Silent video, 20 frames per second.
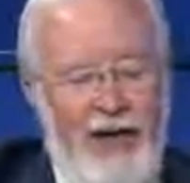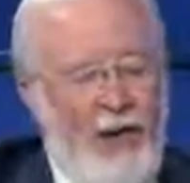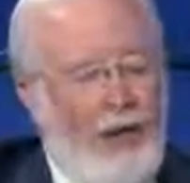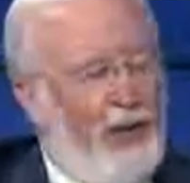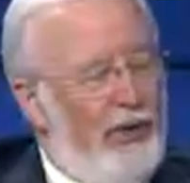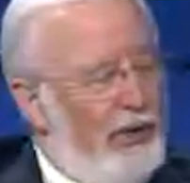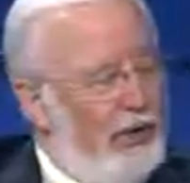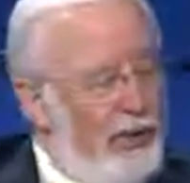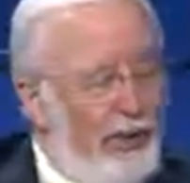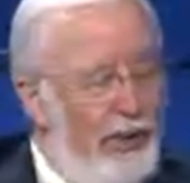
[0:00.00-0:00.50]

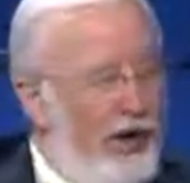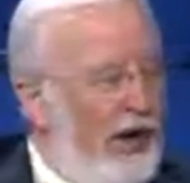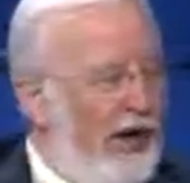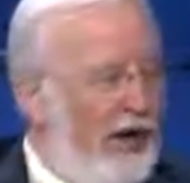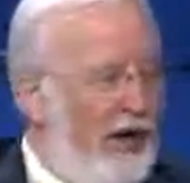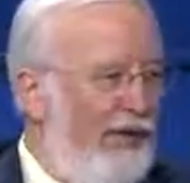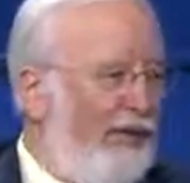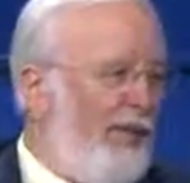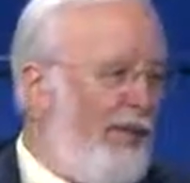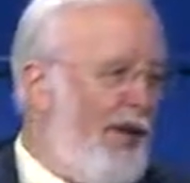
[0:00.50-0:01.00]
Well, you and I
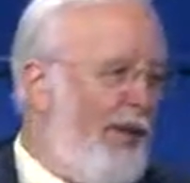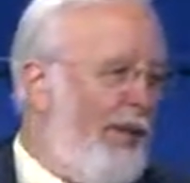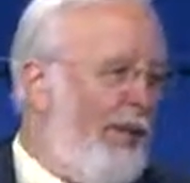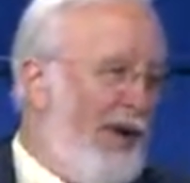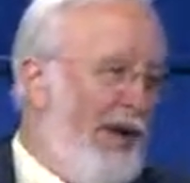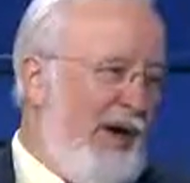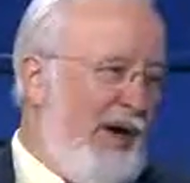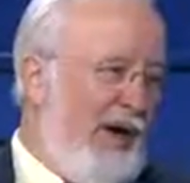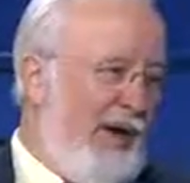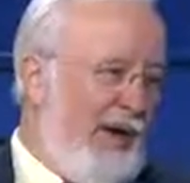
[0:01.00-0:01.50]
are far
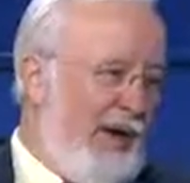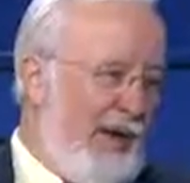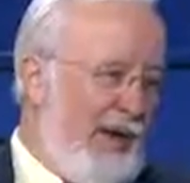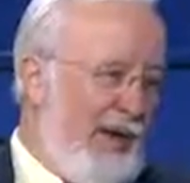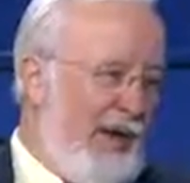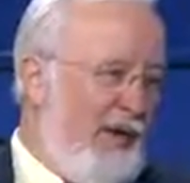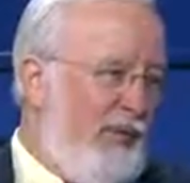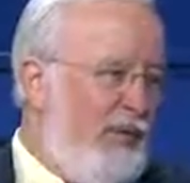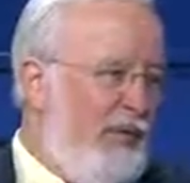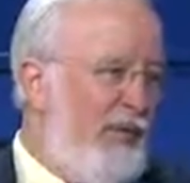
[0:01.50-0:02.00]
beyond
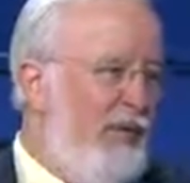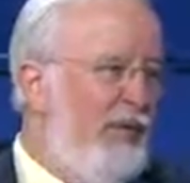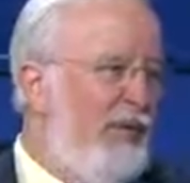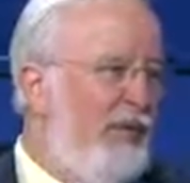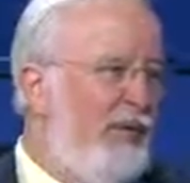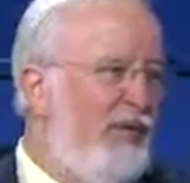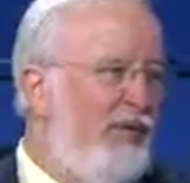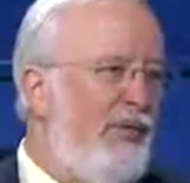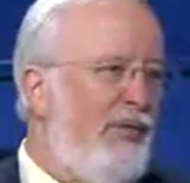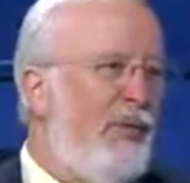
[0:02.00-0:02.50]
that. We've
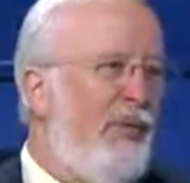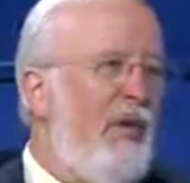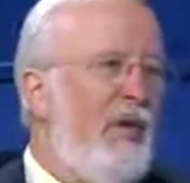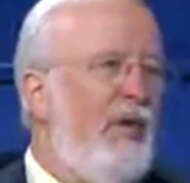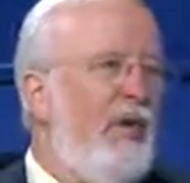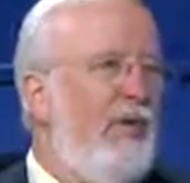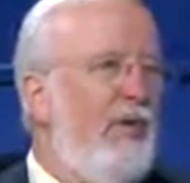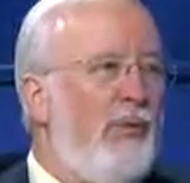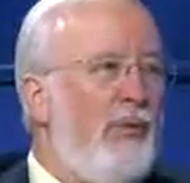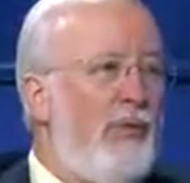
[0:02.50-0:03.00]
been through
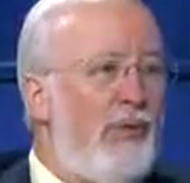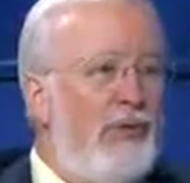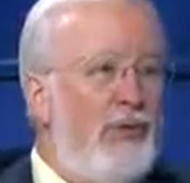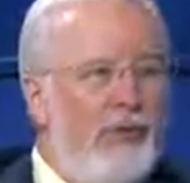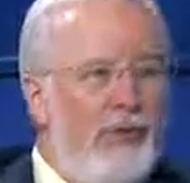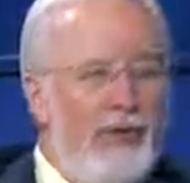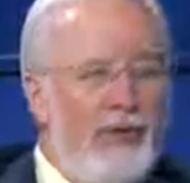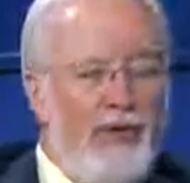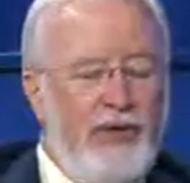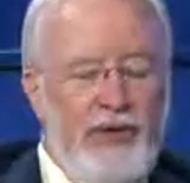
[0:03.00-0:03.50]
all the
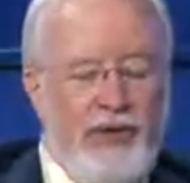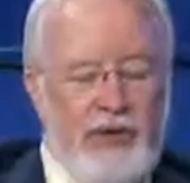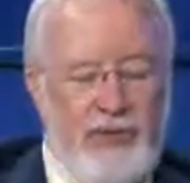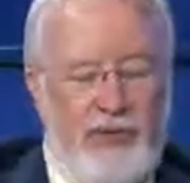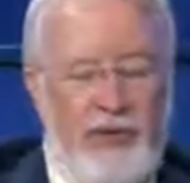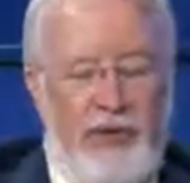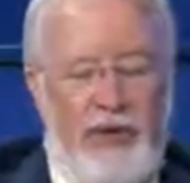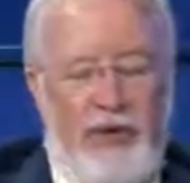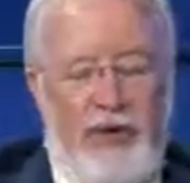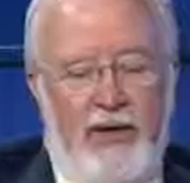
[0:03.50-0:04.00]
research,
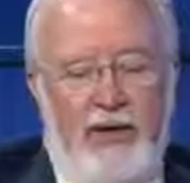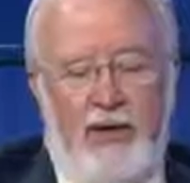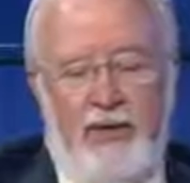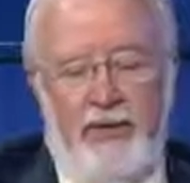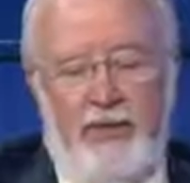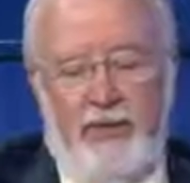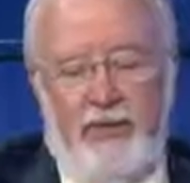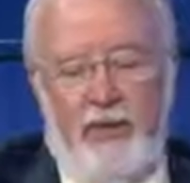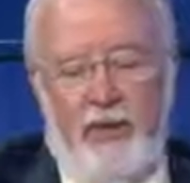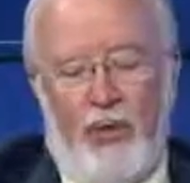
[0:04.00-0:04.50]

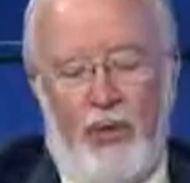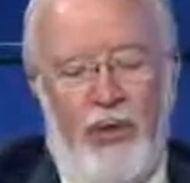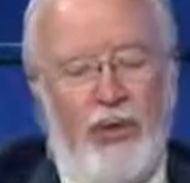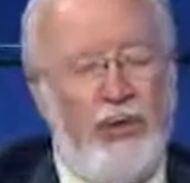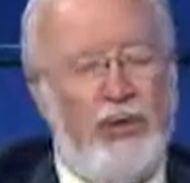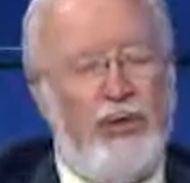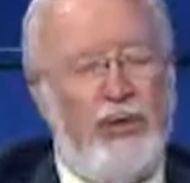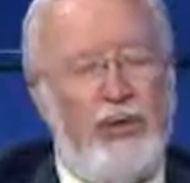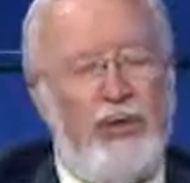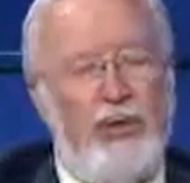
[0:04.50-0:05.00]
through
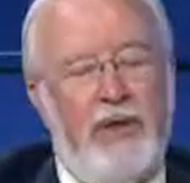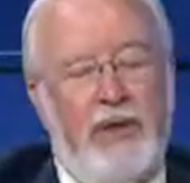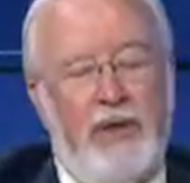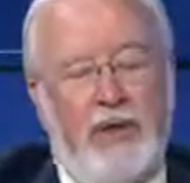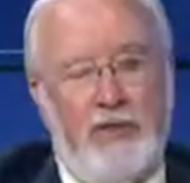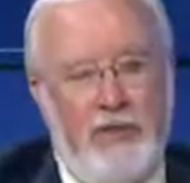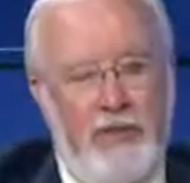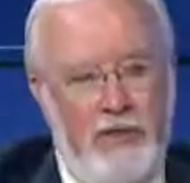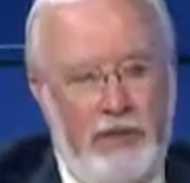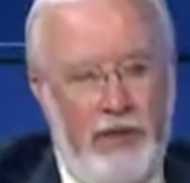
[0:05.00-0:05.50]
all of
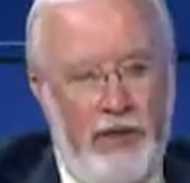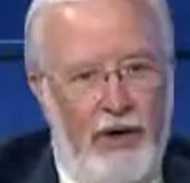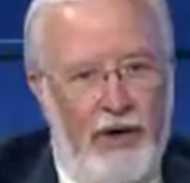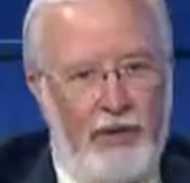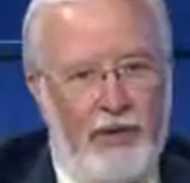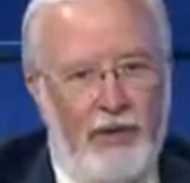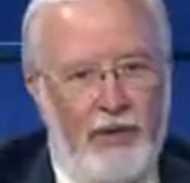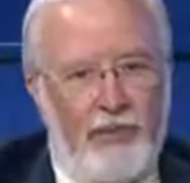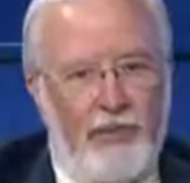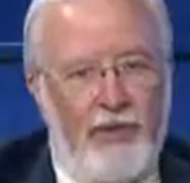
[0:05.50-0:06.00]
the
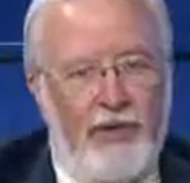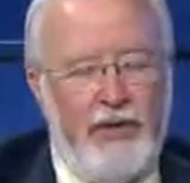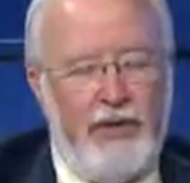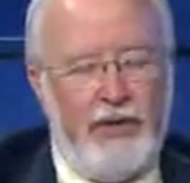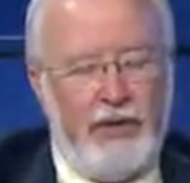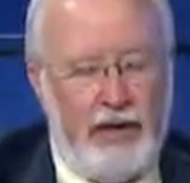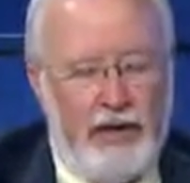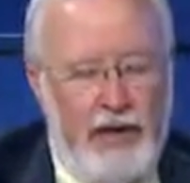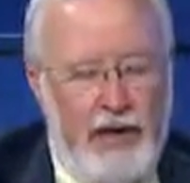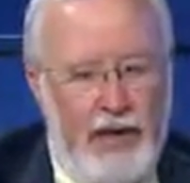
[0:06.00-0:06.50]
photography,
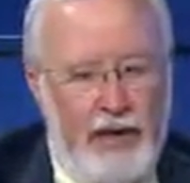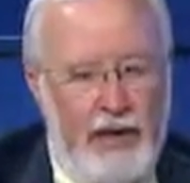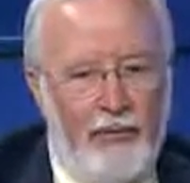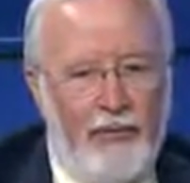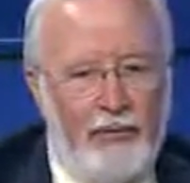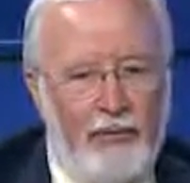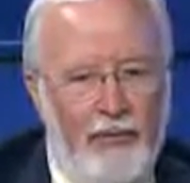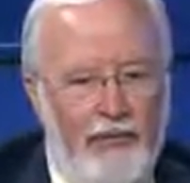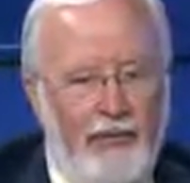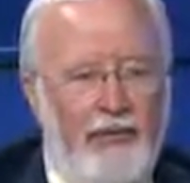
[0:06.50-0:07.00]
the
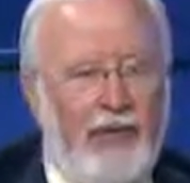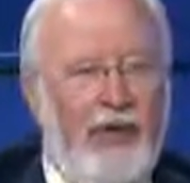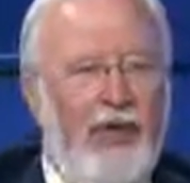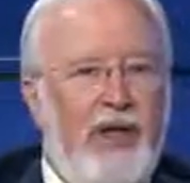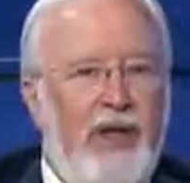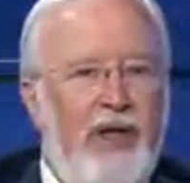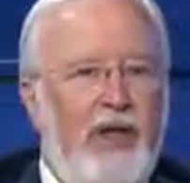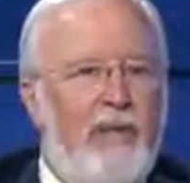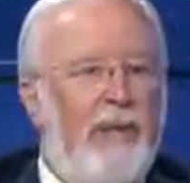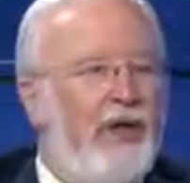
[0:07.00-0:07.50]
careful
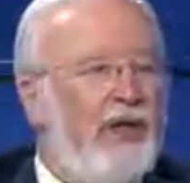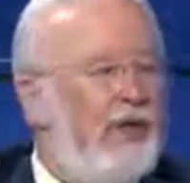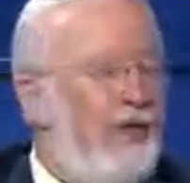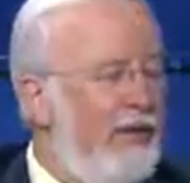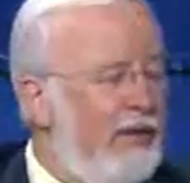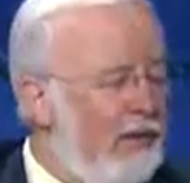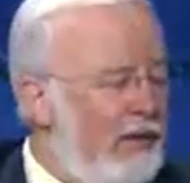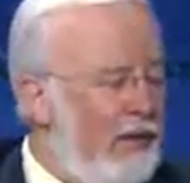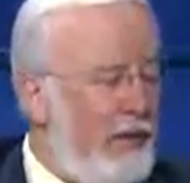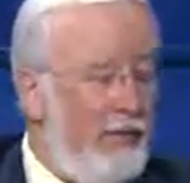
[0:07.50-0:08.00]
study
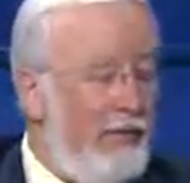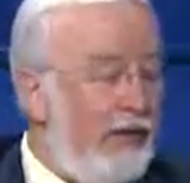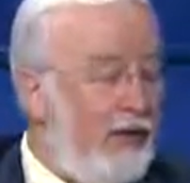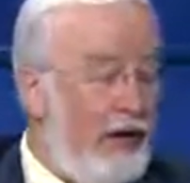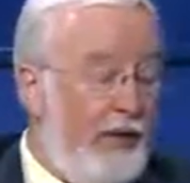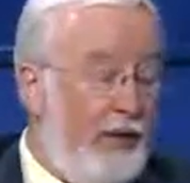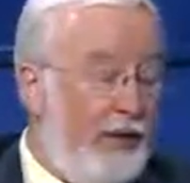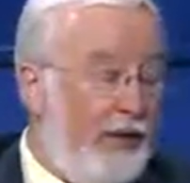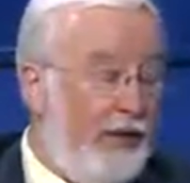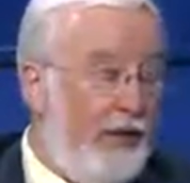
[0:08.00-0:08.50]
that
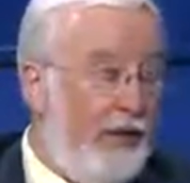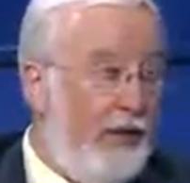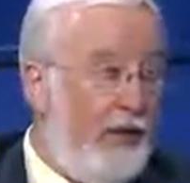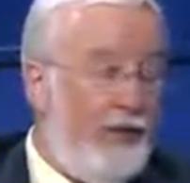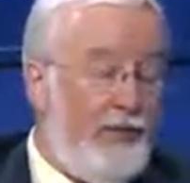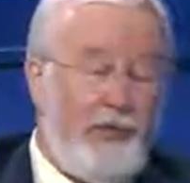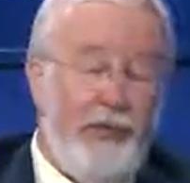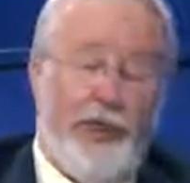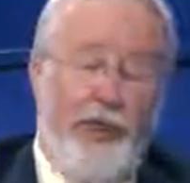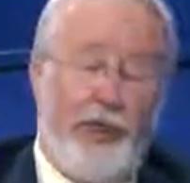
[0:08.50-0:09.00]
have been done,
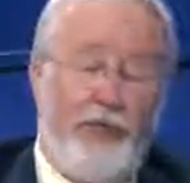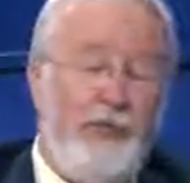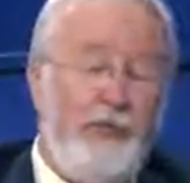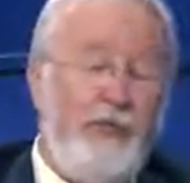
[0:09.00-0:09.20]
studies